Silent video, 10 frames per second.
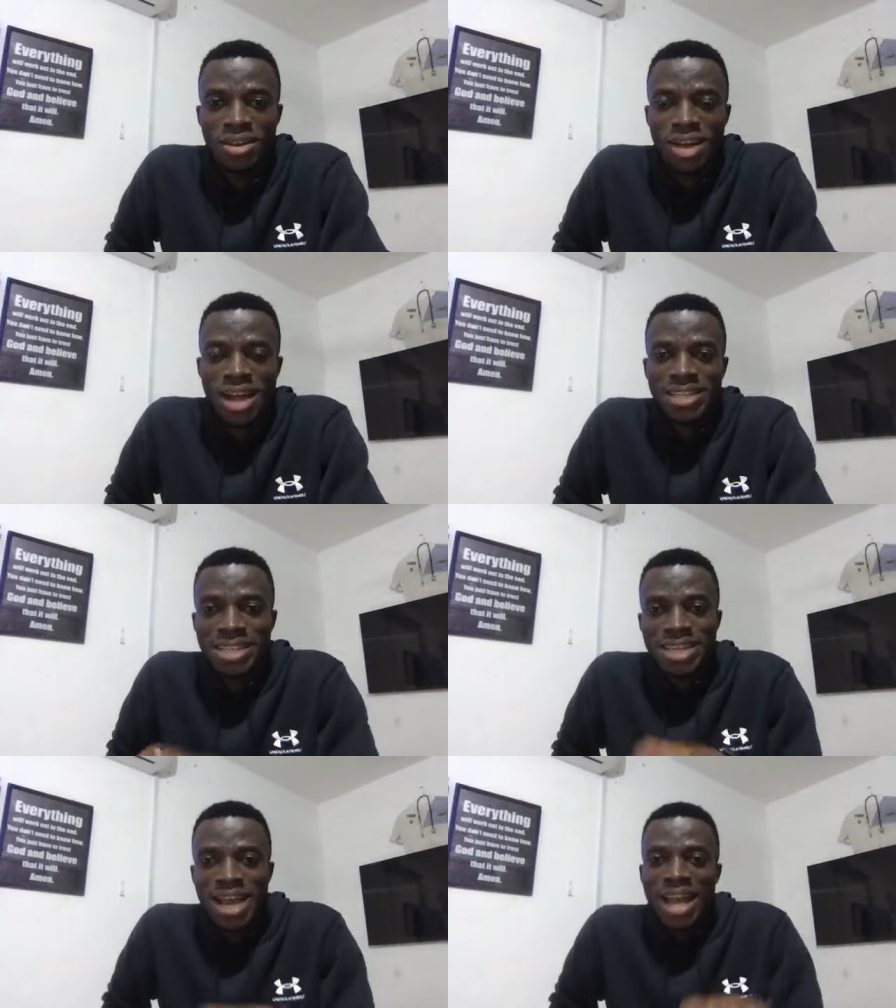And this
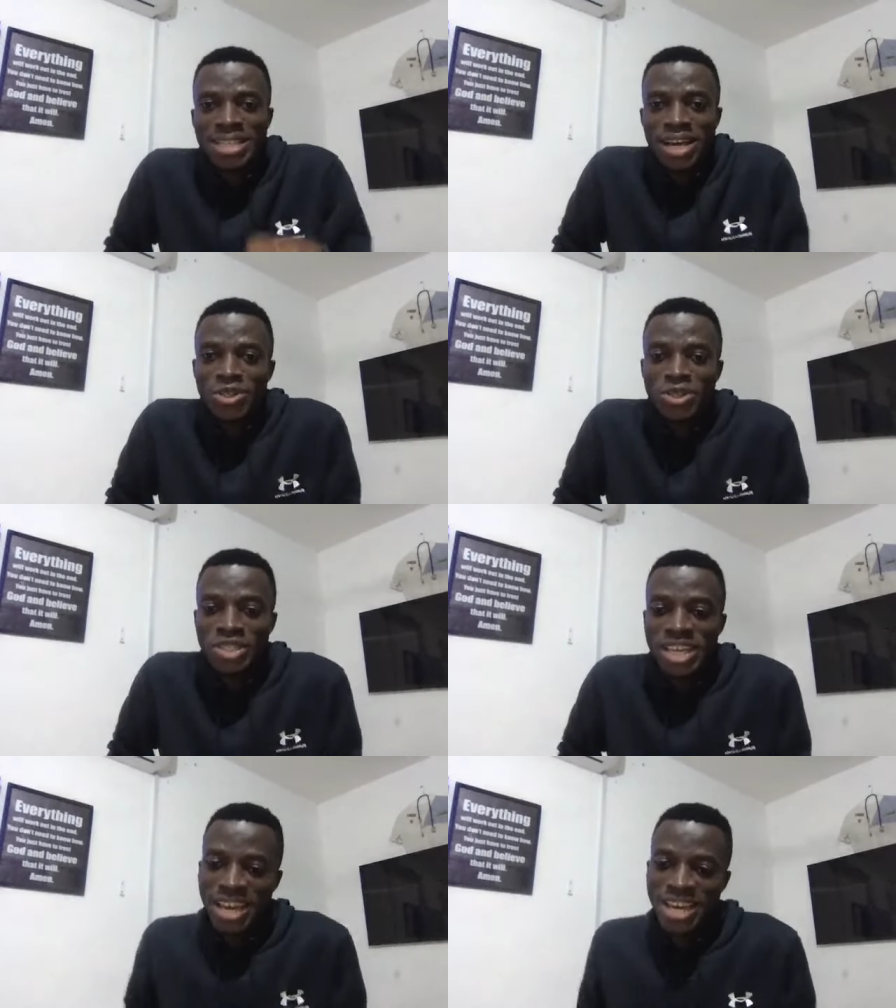guy tells you,
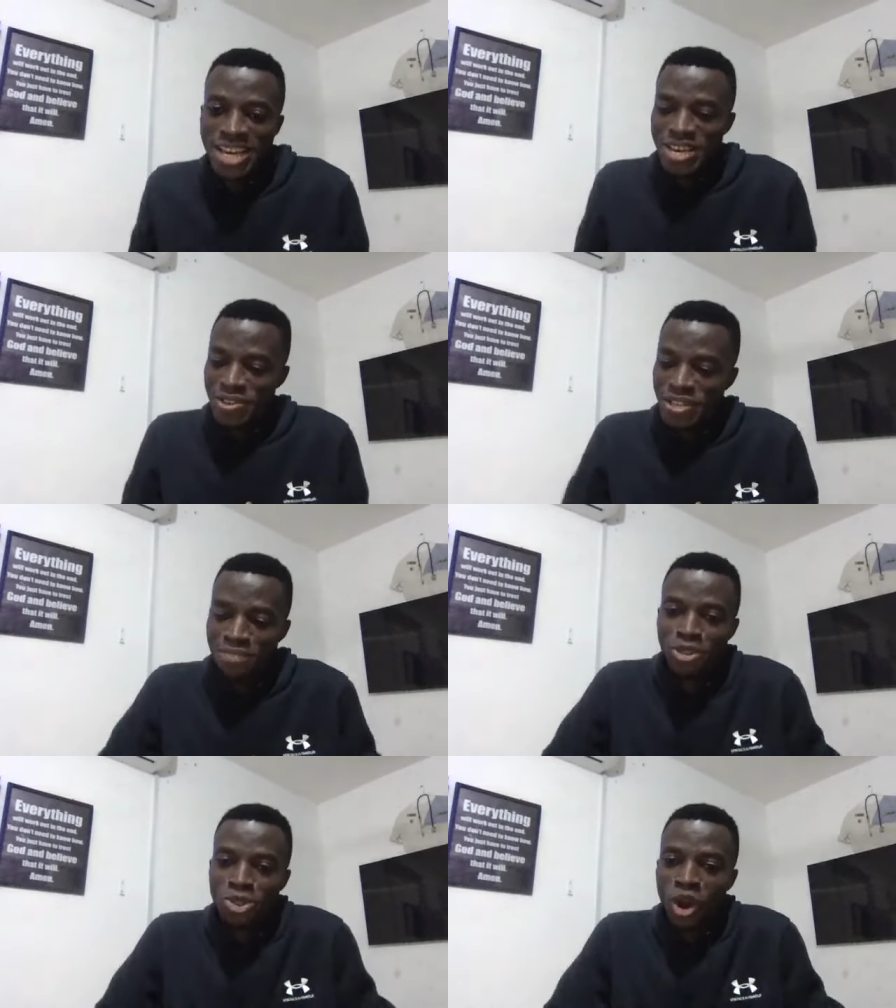say, it's
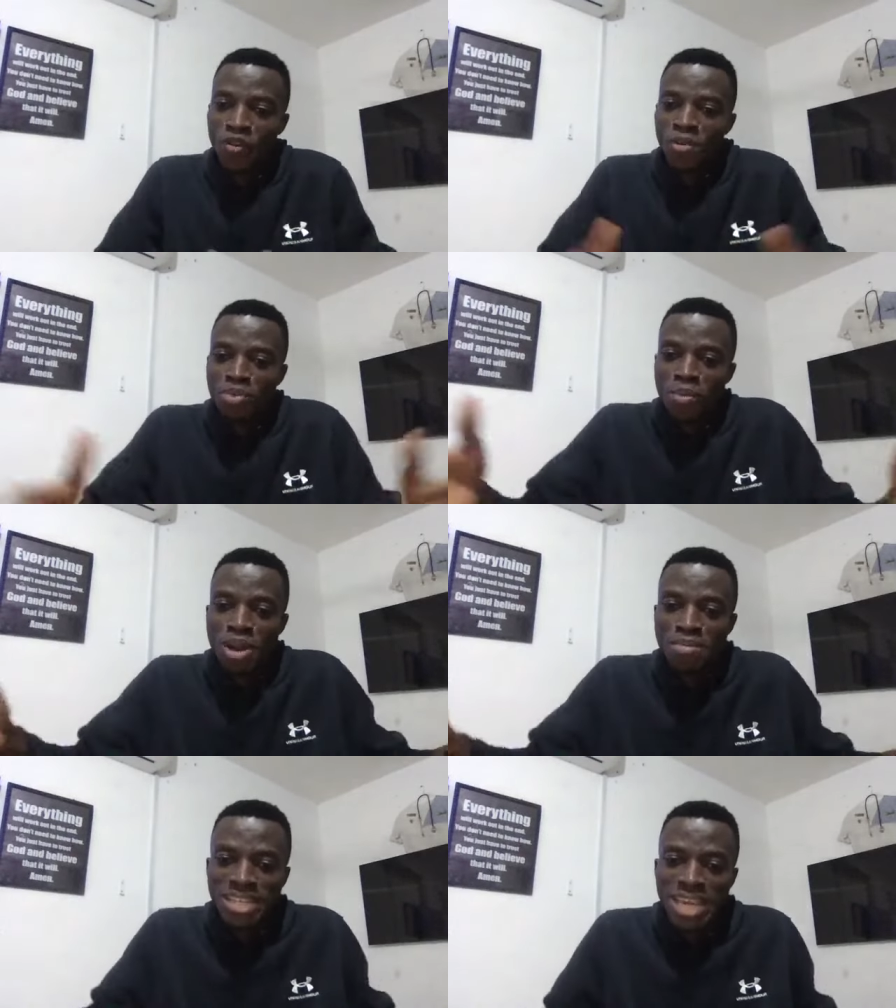a solve a
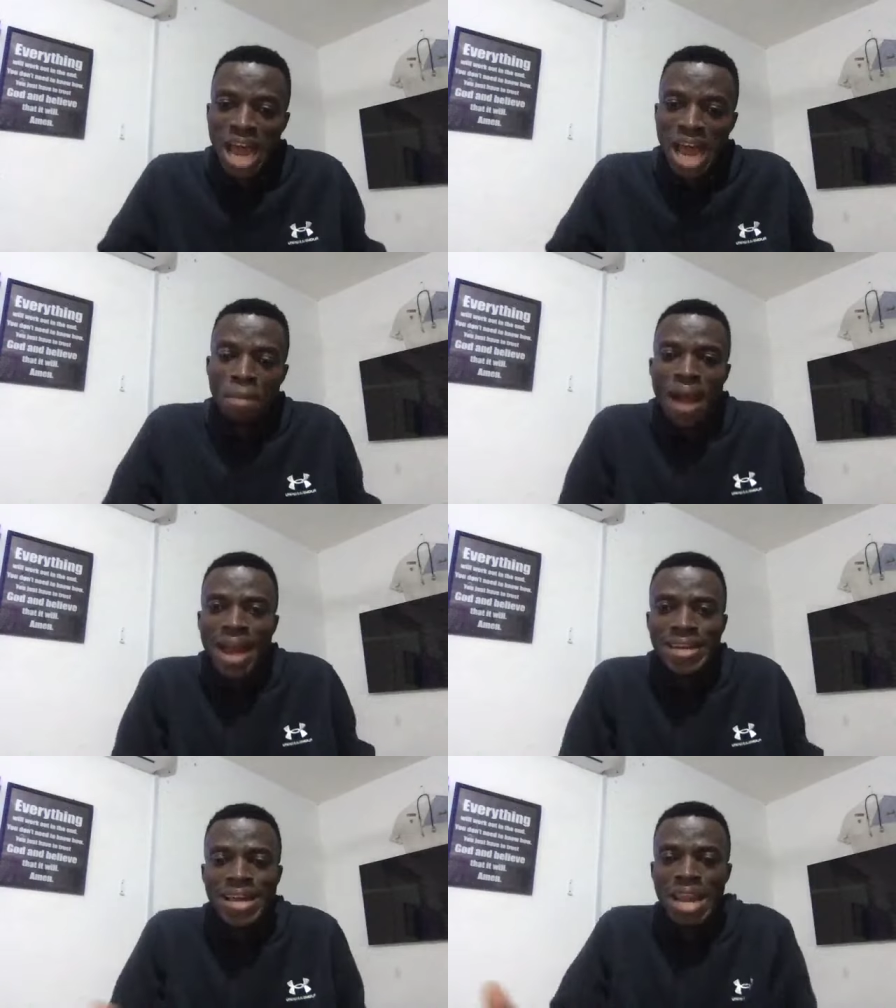problem, then you know, me
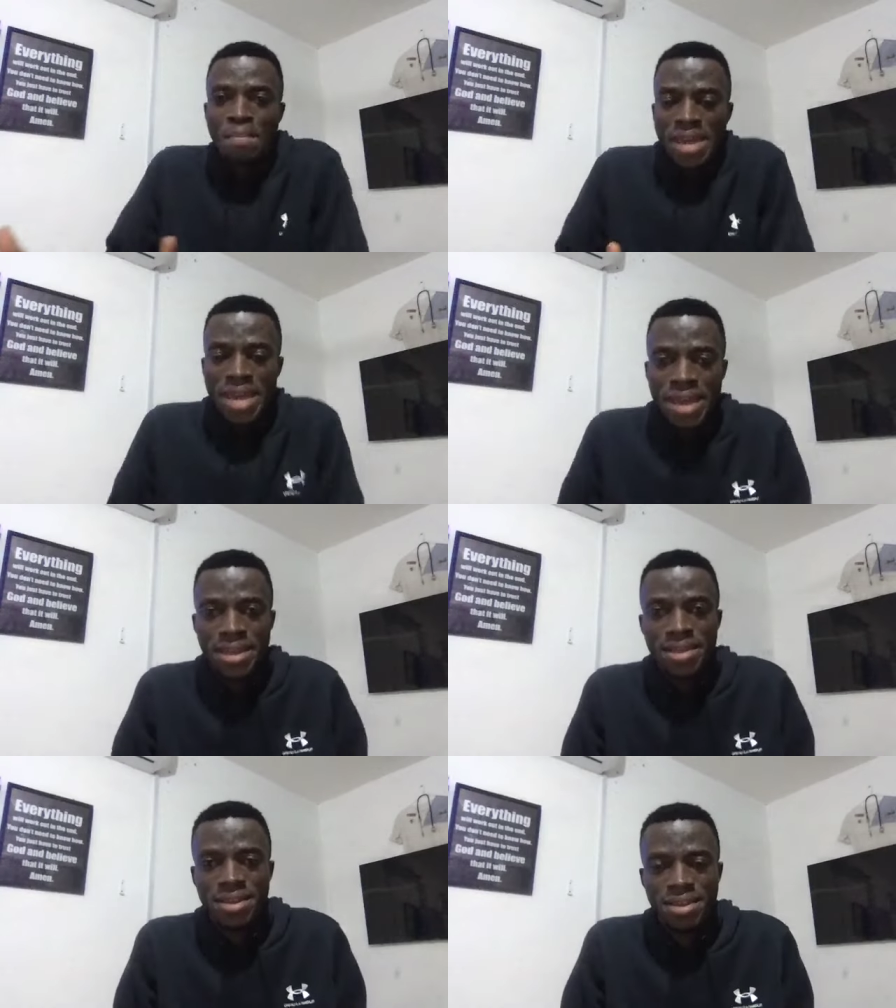bad
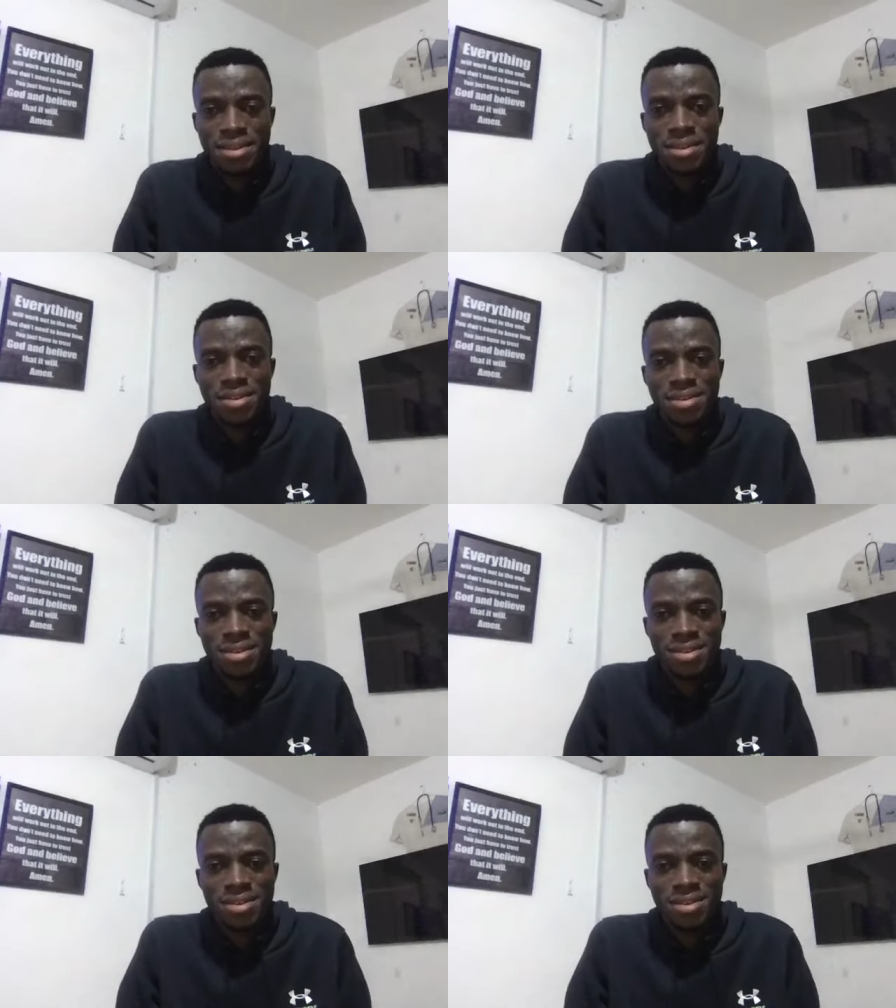
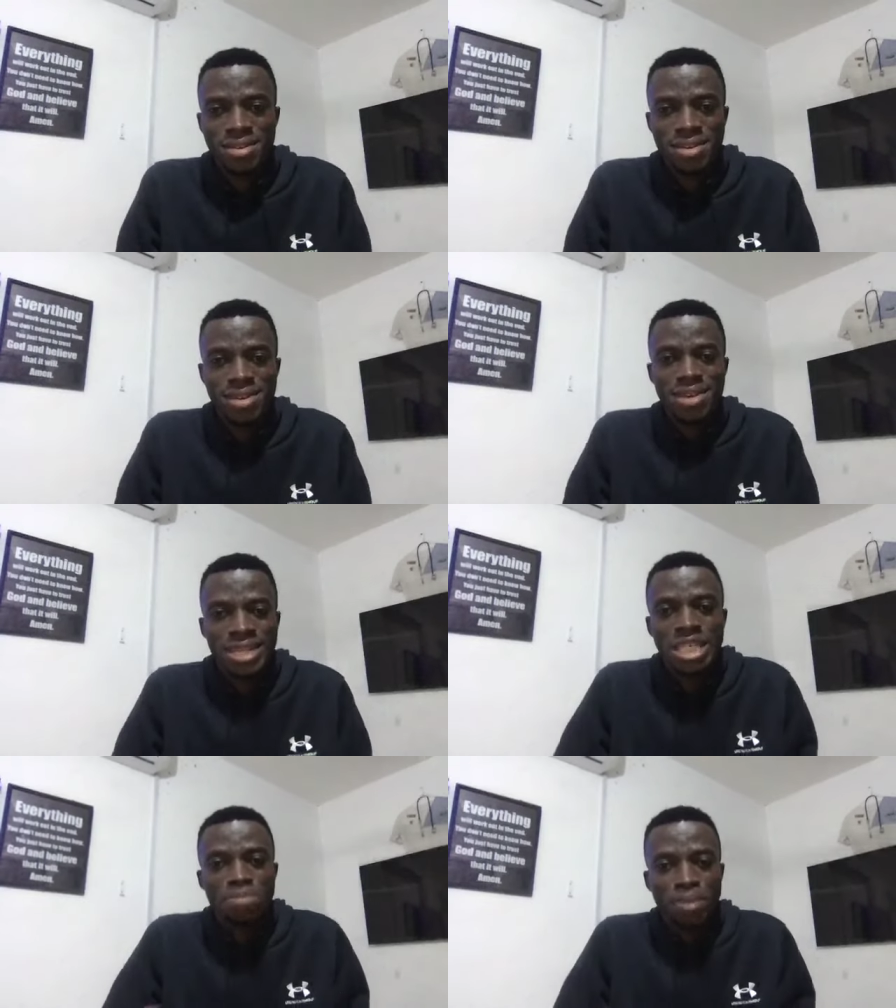In
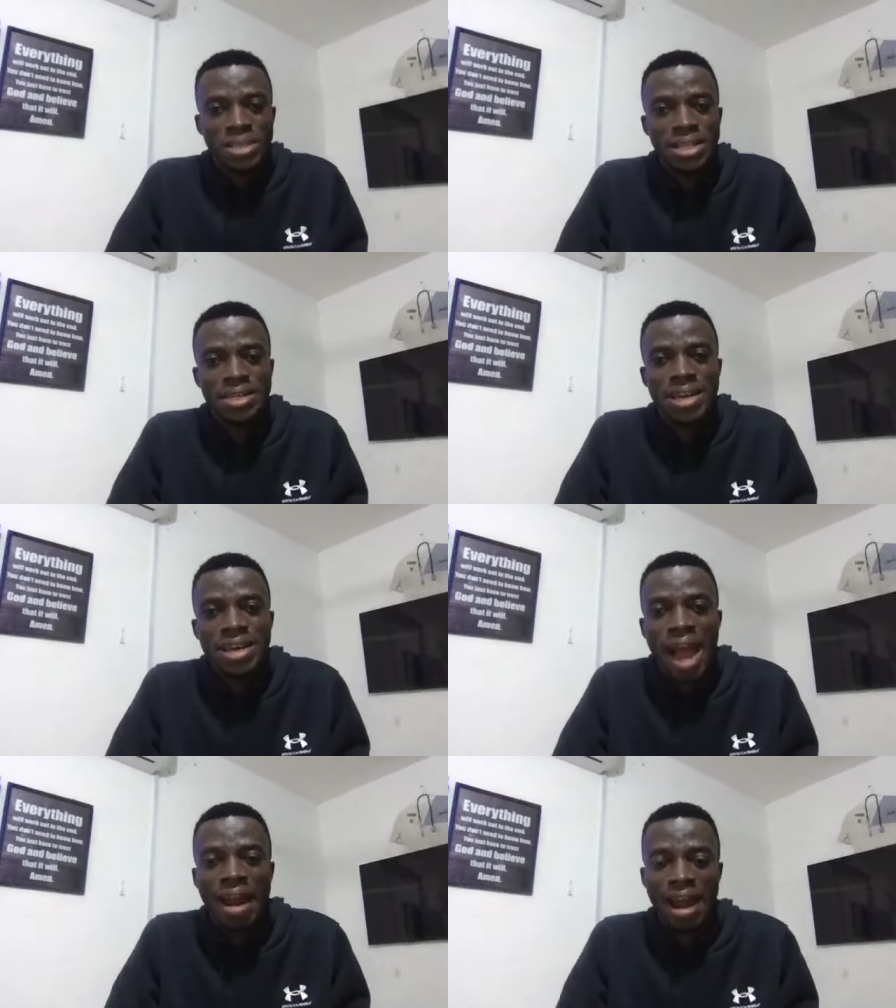this present day
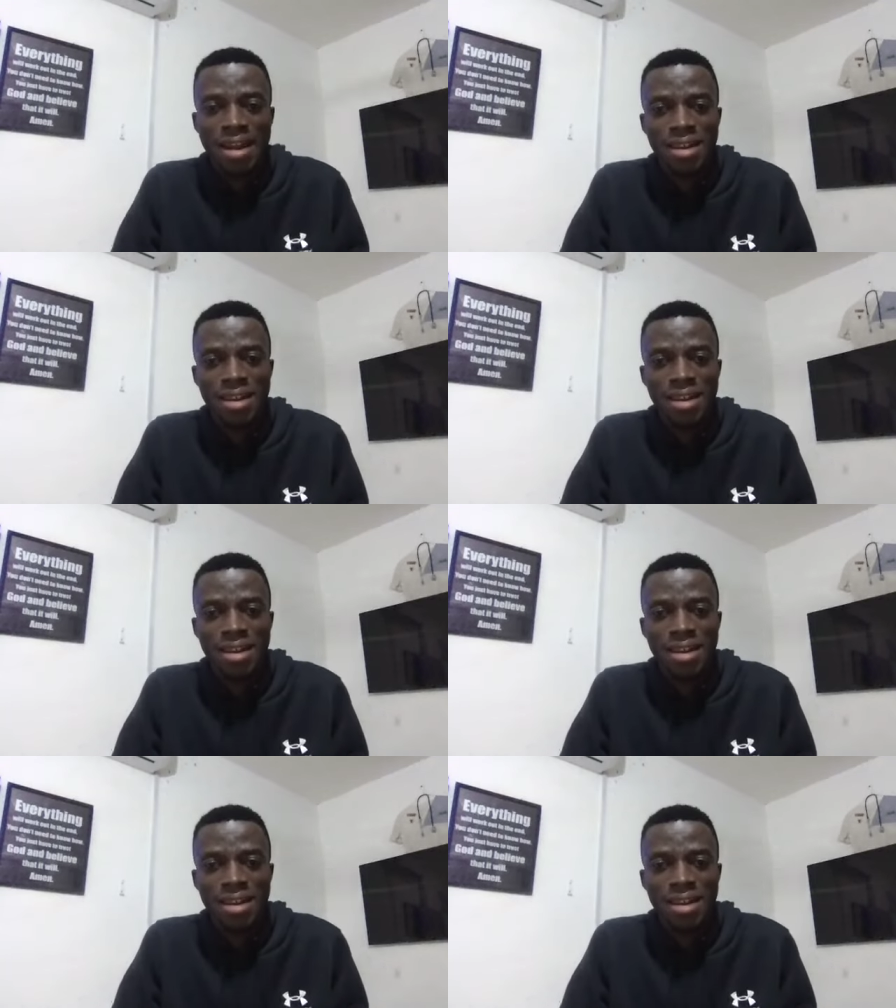Ghana,